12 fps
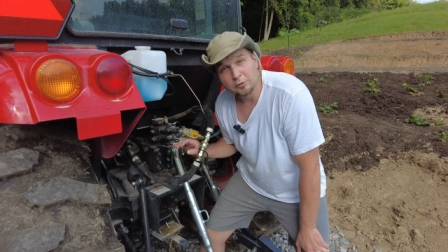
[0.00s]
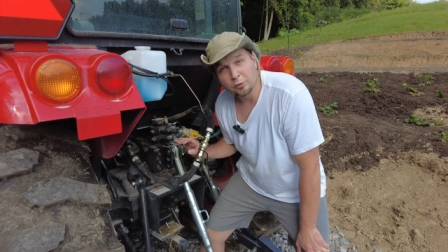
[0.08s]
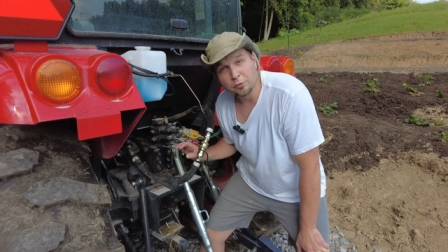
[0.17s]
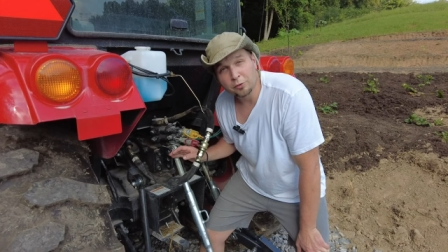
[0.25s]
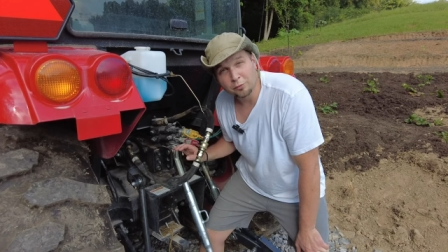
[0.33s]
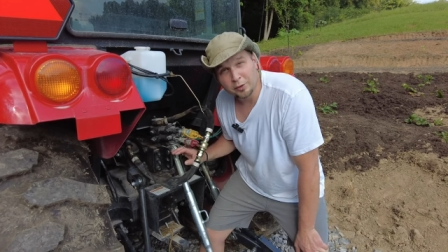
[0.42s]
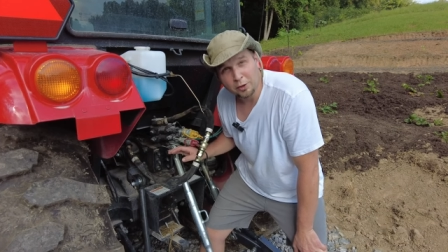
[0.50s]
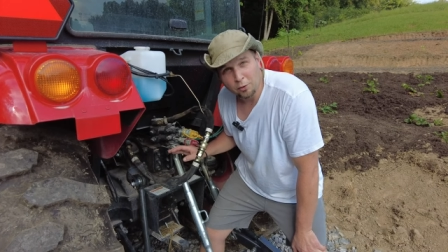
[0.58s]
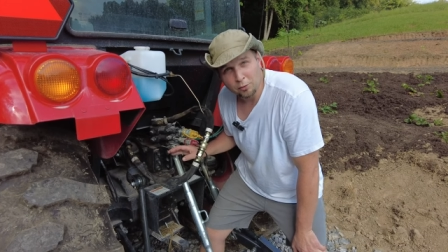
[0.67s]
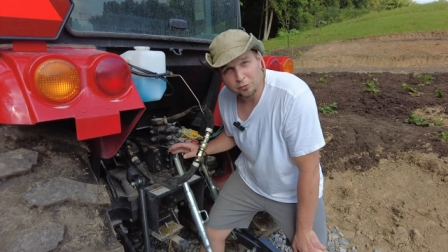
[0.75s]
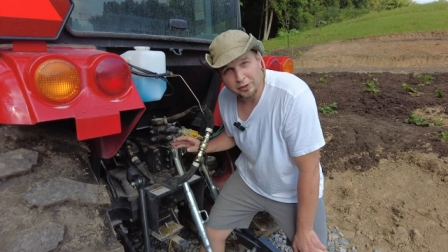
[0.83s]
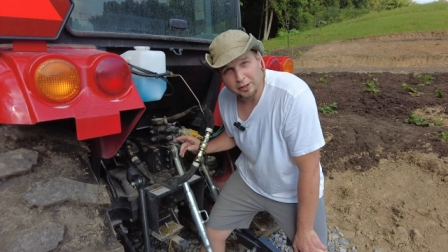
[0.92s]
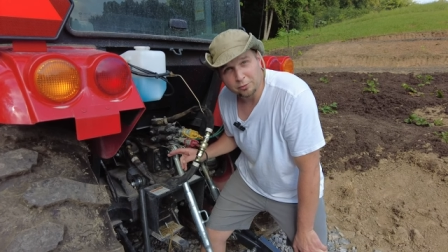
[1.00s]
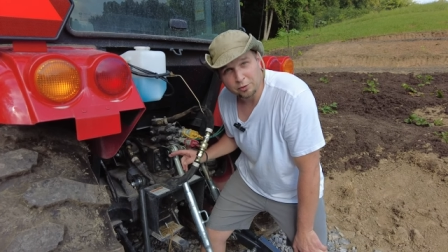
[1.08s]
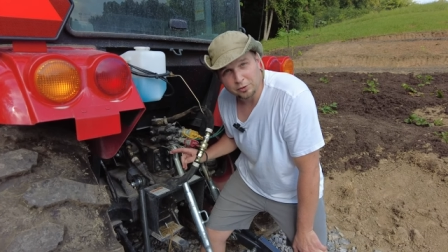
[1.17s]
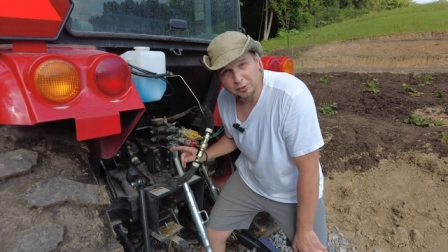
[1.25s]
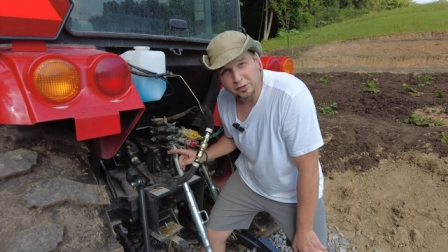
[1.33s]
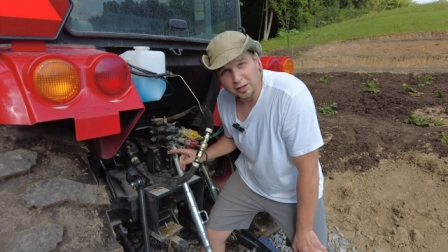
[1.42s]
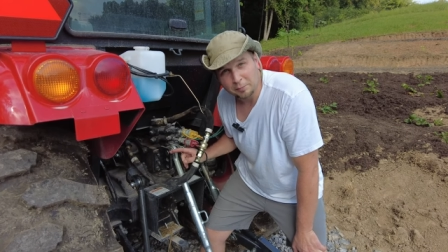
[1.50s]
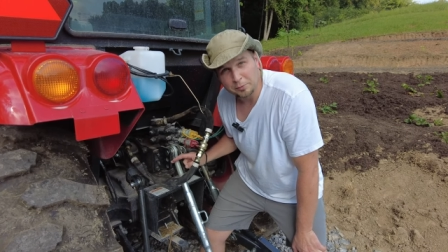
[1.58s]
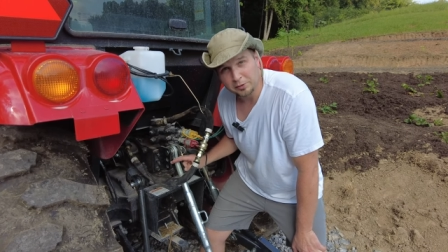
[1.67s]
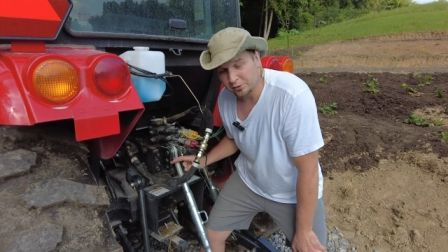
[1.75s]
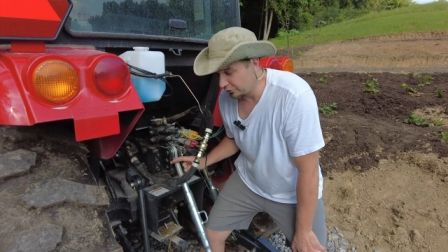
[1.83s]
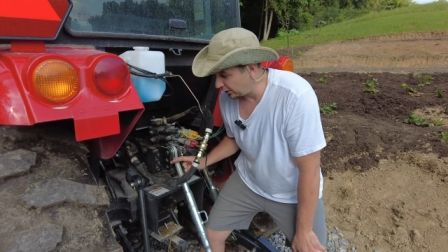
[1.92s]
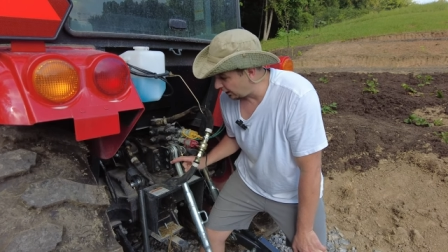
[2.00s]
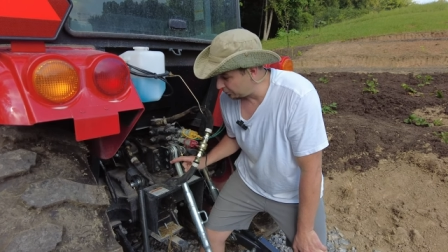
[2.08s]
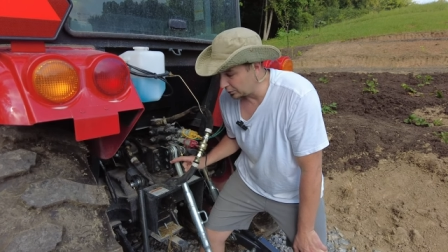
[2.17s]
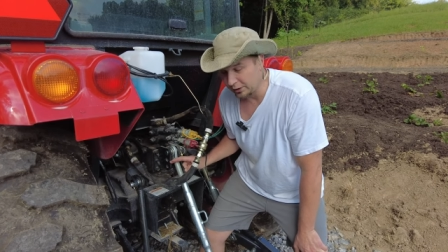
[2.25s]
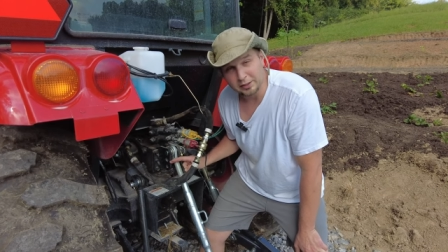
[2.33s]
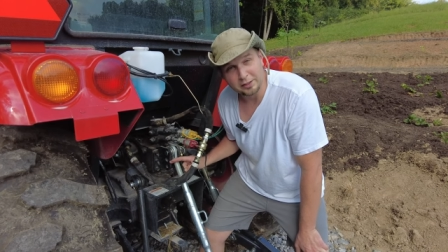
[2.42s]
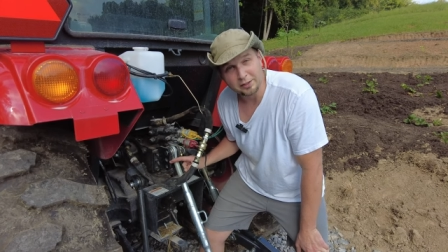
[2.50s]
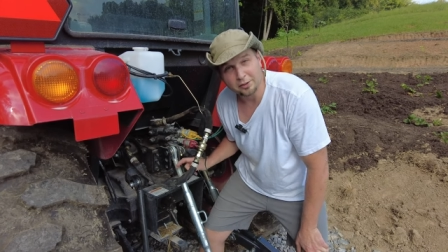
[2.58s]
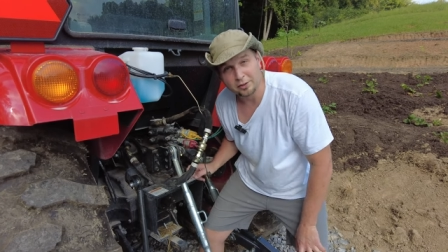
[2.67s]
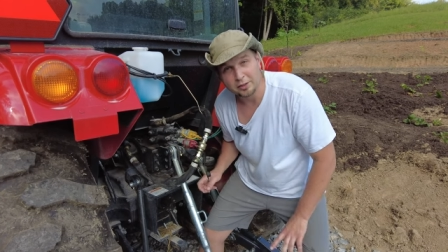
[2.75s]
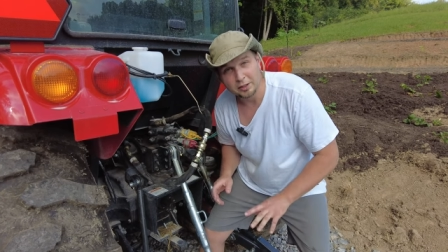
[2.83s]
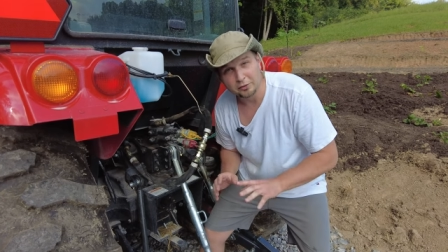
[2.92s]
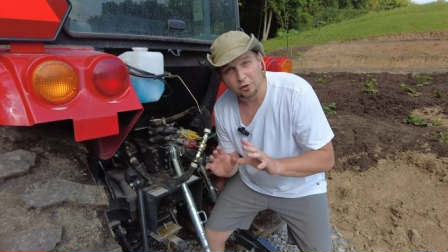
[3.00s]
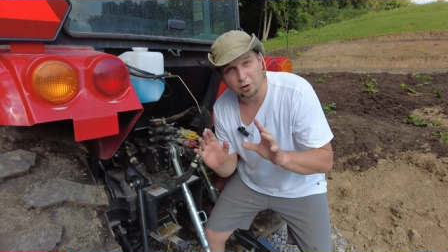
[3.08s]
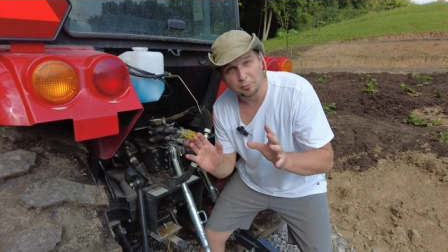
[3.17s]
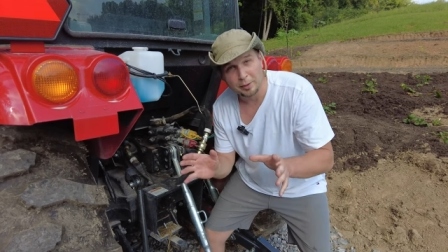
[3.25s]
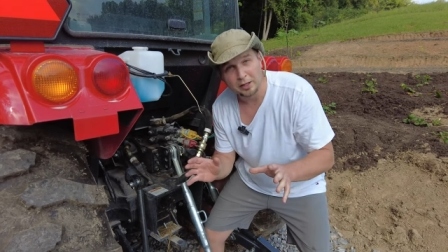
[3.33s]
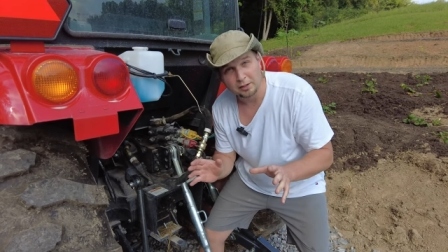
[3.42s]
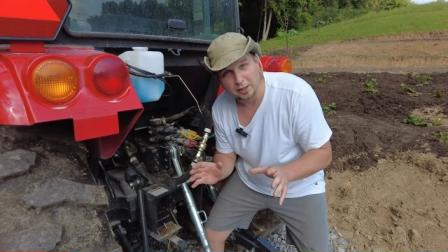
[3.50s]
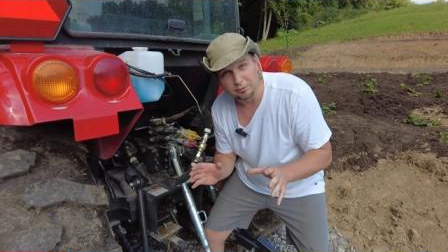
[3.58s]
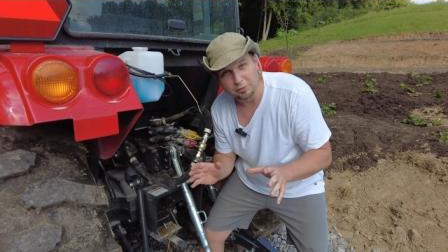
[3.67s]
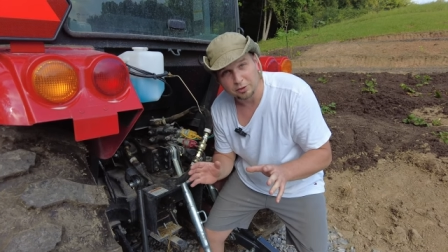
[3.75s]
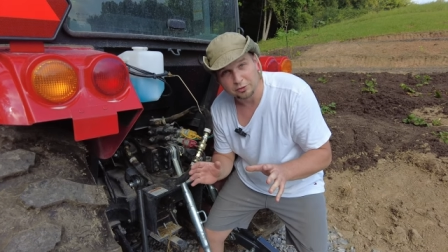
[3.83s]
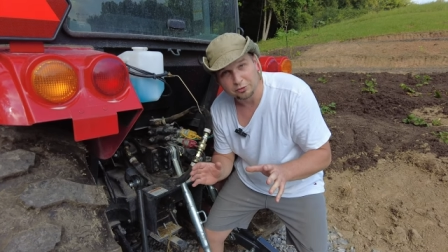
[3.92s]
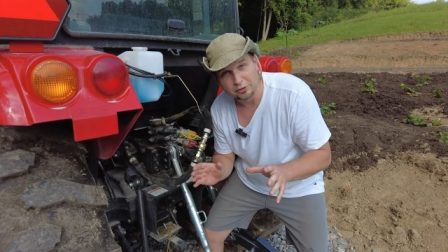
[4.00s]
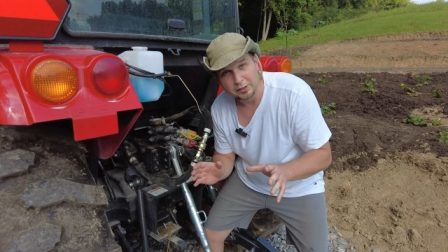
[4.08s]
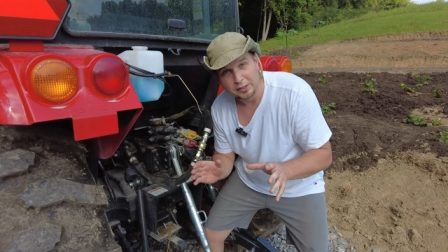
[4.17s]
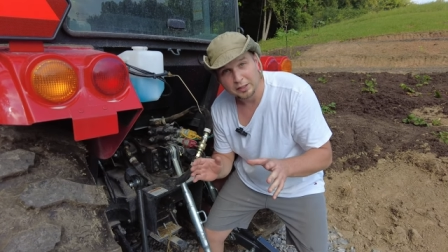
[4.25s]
So the three holes that are on the top of this top link here is all about leverage